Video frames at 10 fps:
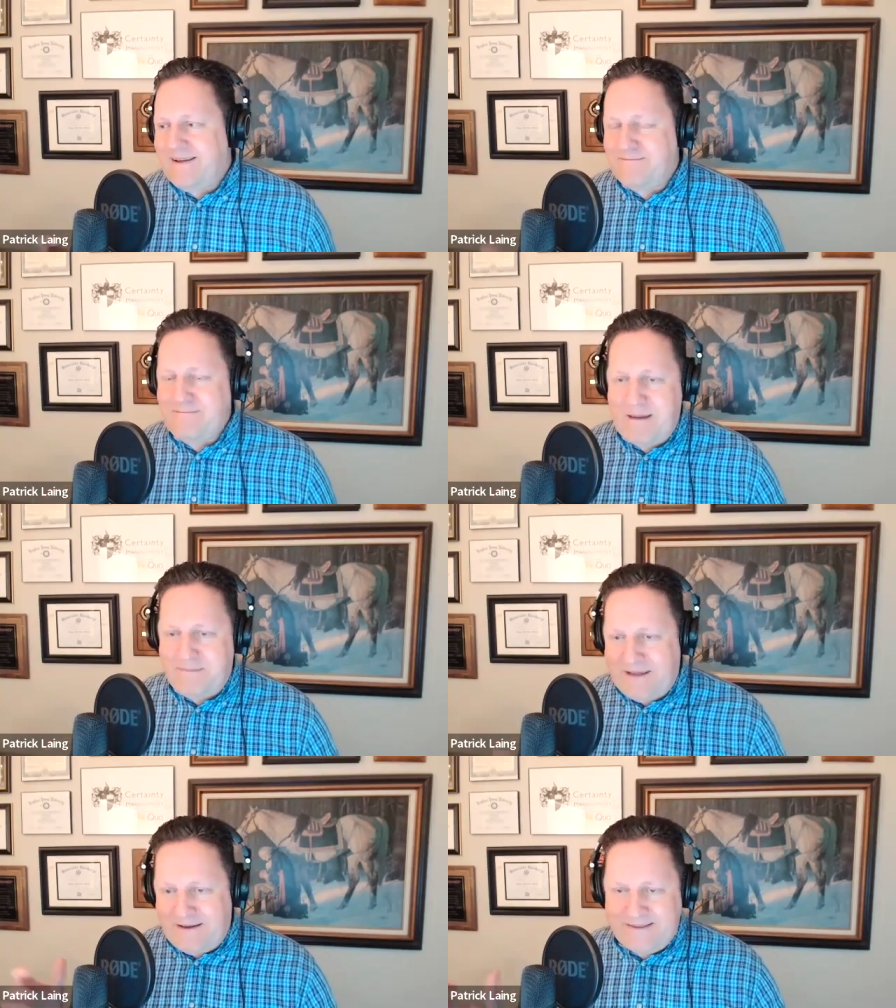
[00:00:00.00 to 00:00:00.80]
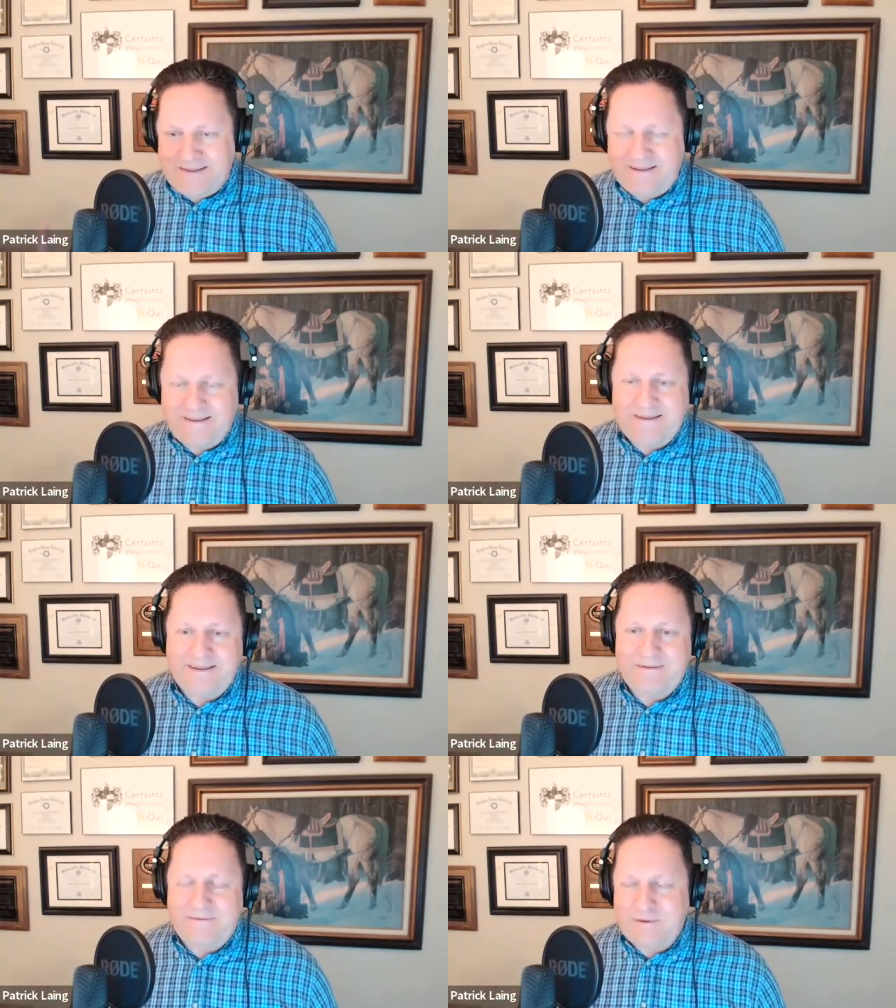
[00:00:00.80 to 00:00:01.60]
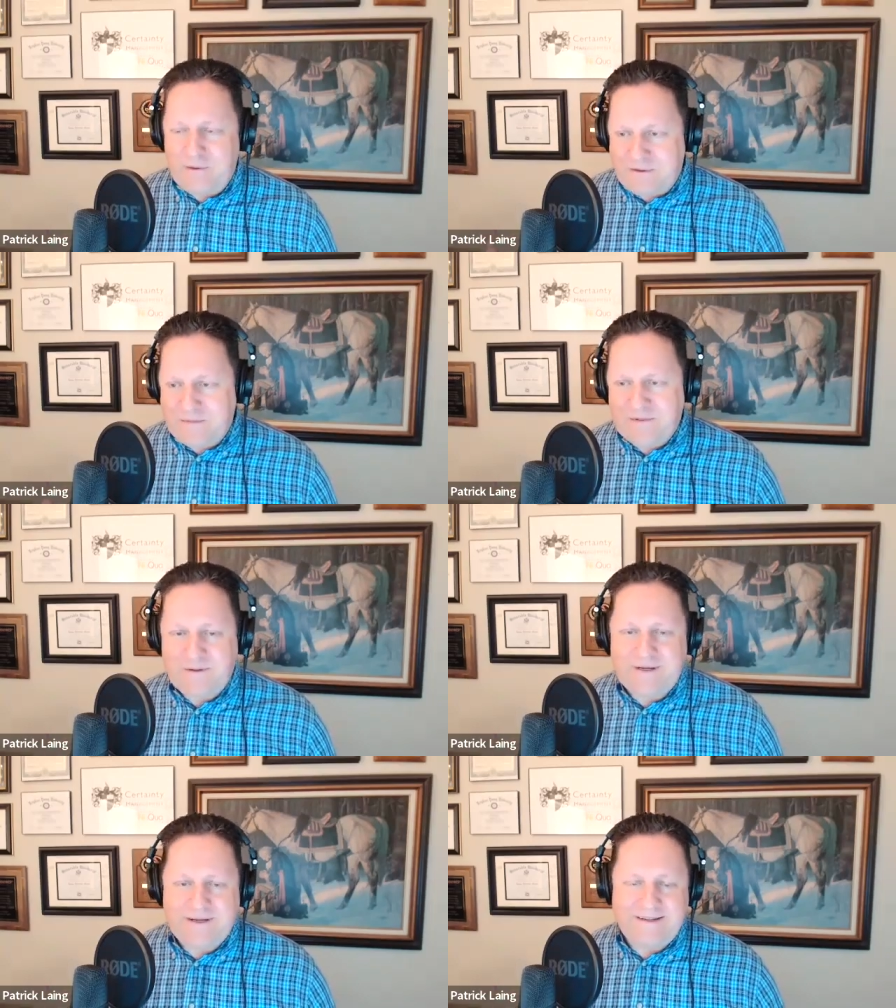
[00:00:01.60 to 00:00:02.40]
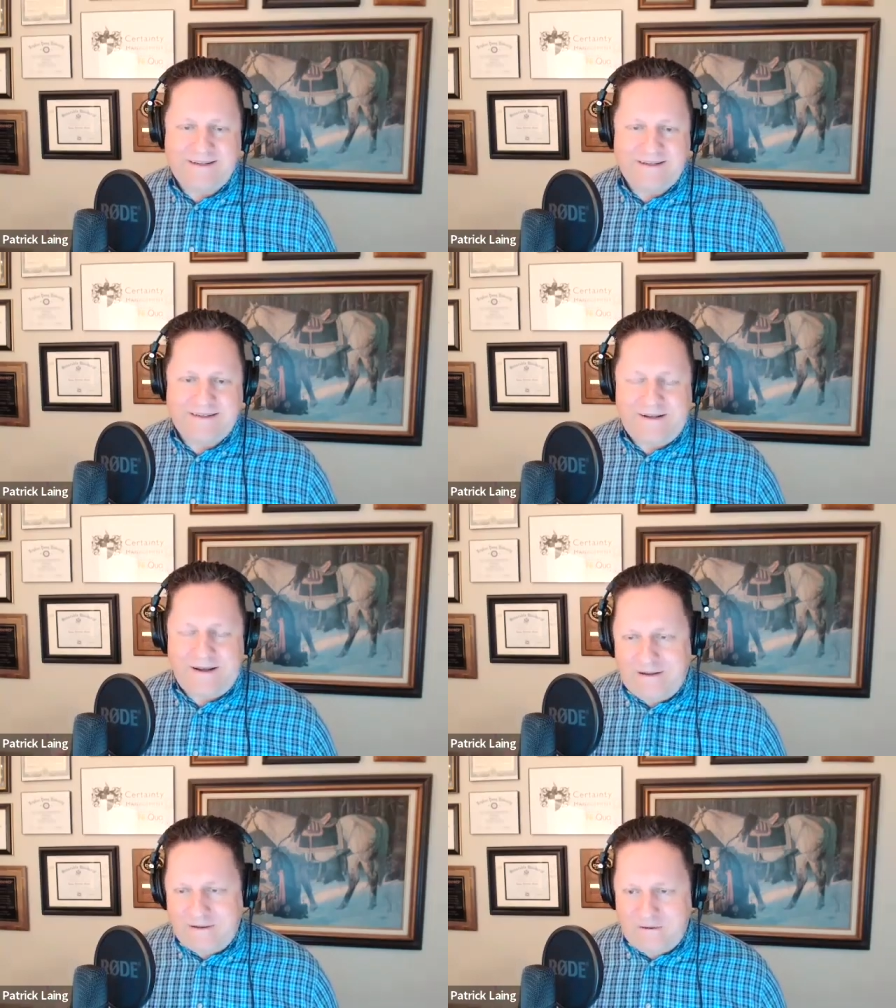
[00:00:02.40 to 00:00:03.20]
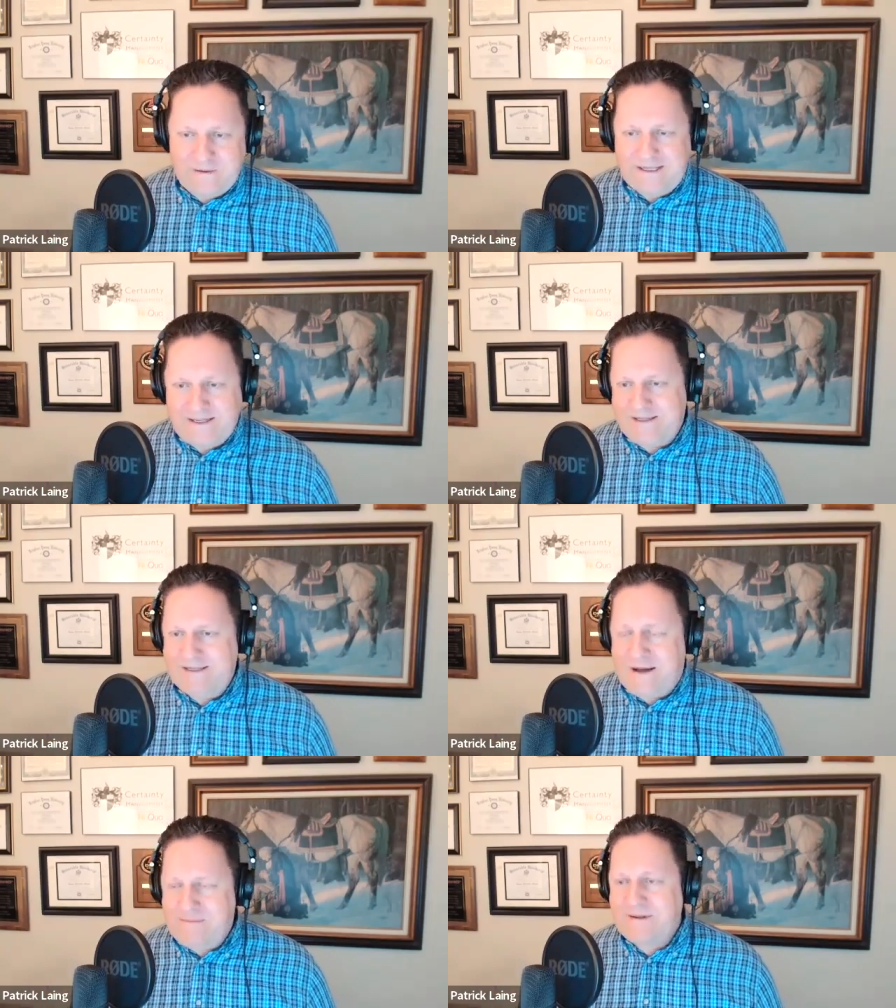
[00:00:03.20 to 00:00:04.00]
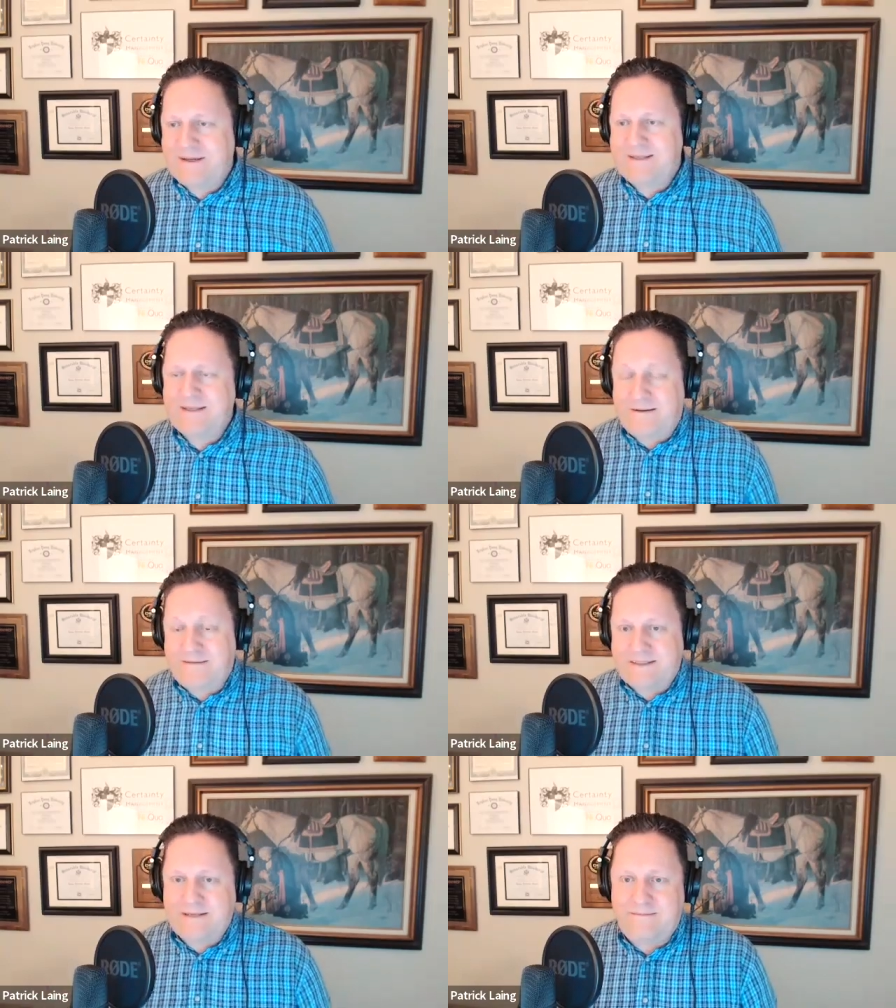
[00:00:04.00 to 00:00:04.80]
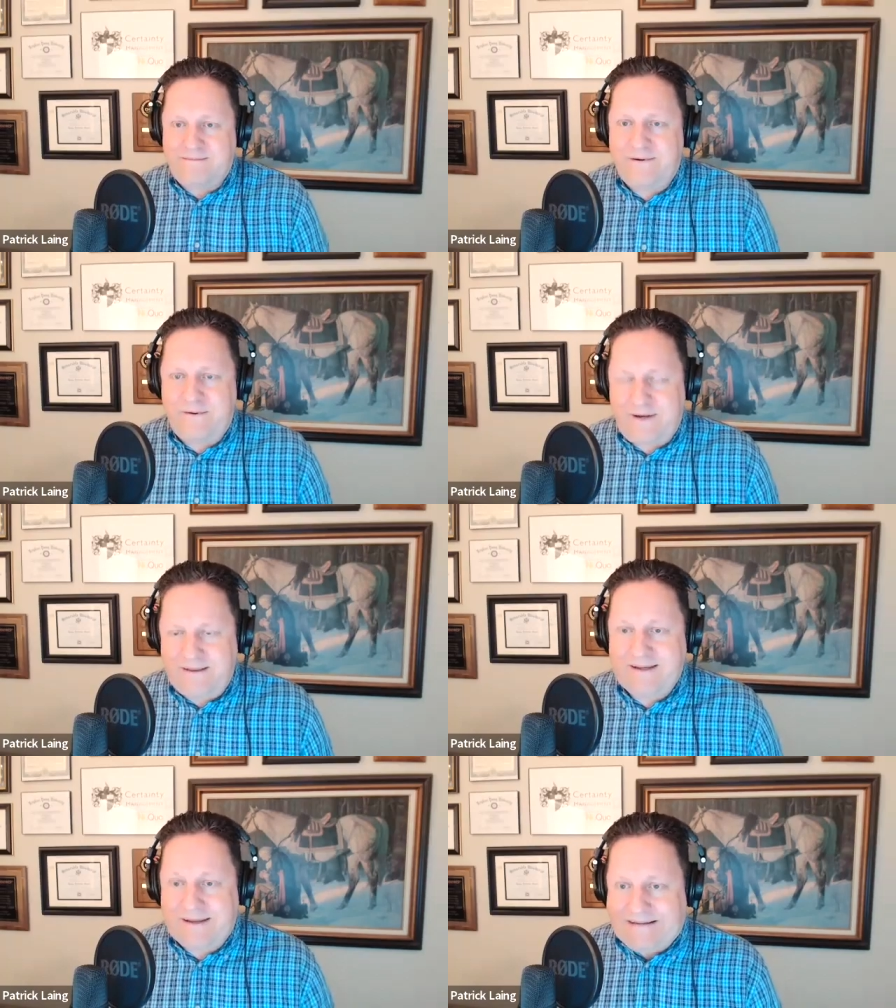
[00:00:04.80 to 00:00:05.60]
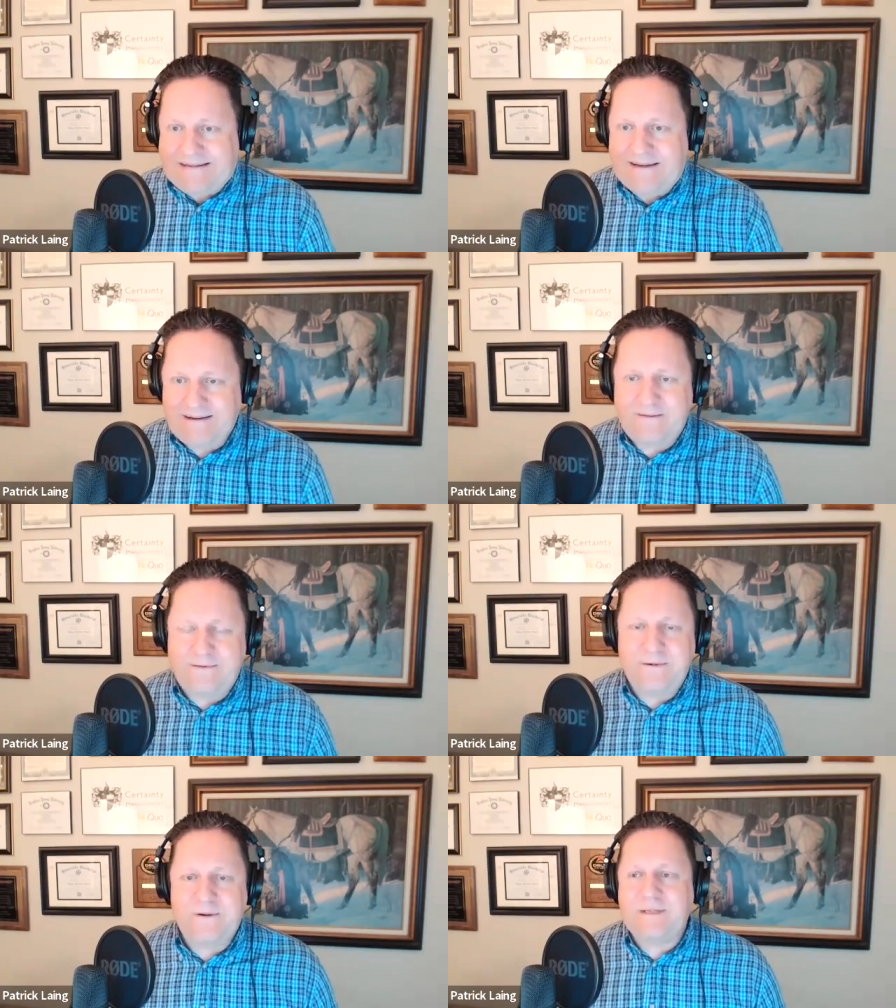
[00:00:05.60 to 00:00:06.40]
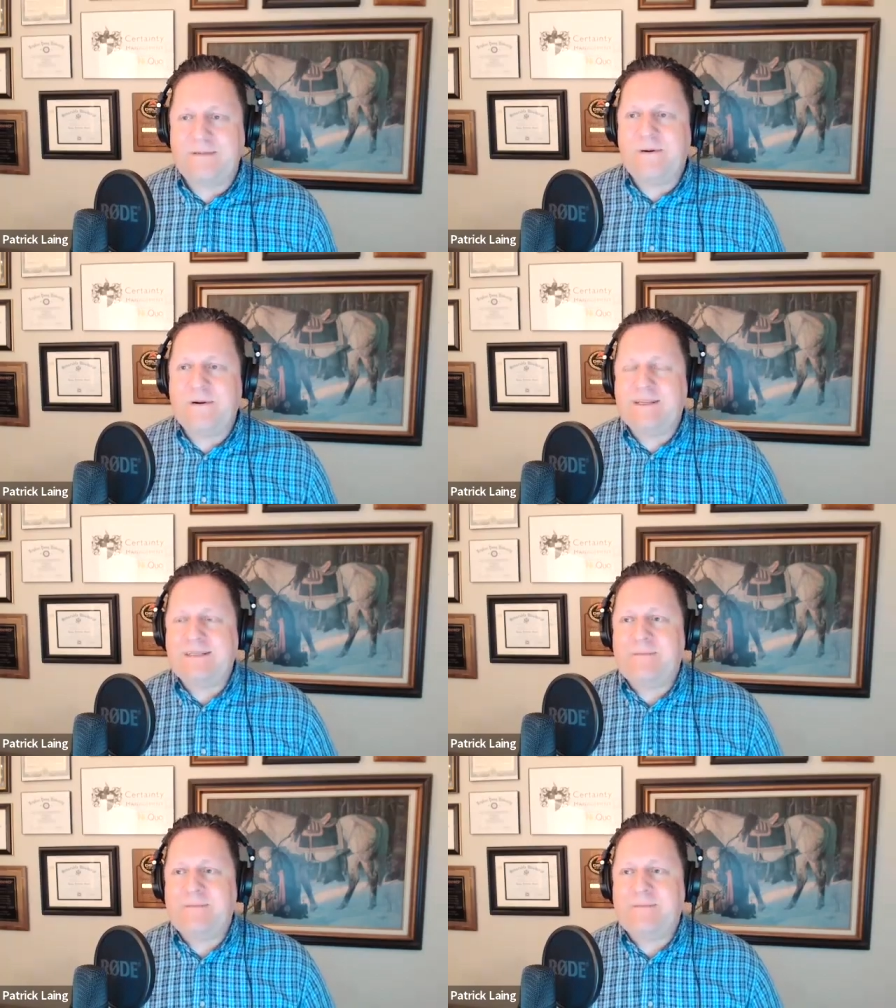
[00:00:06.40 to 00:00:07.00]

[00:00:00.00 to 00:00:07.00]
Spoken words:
mapping out the flow of the book and talking through the topics and obviously creating the content from your experience.